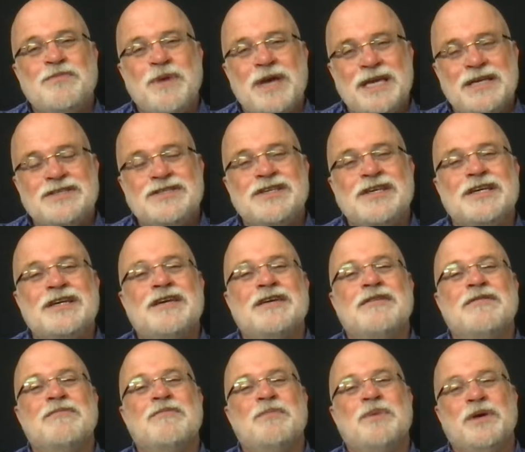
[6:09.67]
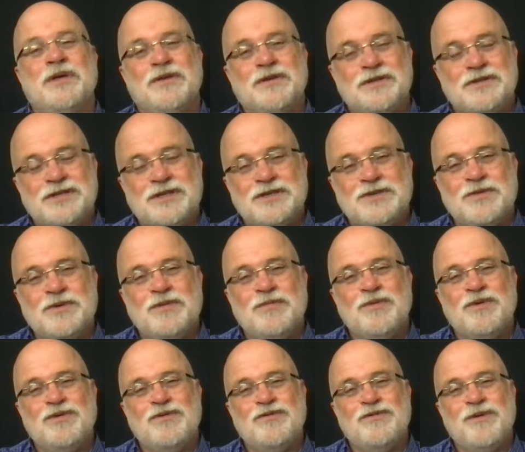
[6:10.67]
basic pillars as we
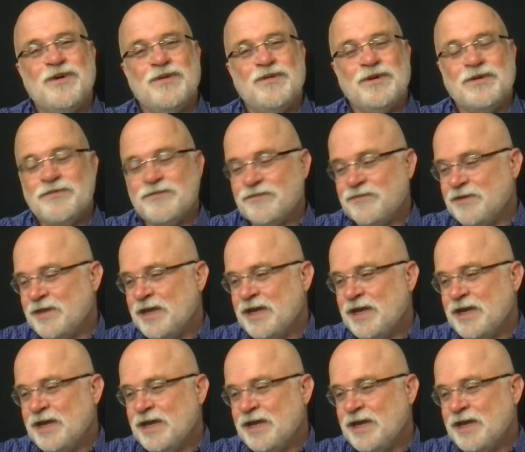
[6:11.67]
move forward.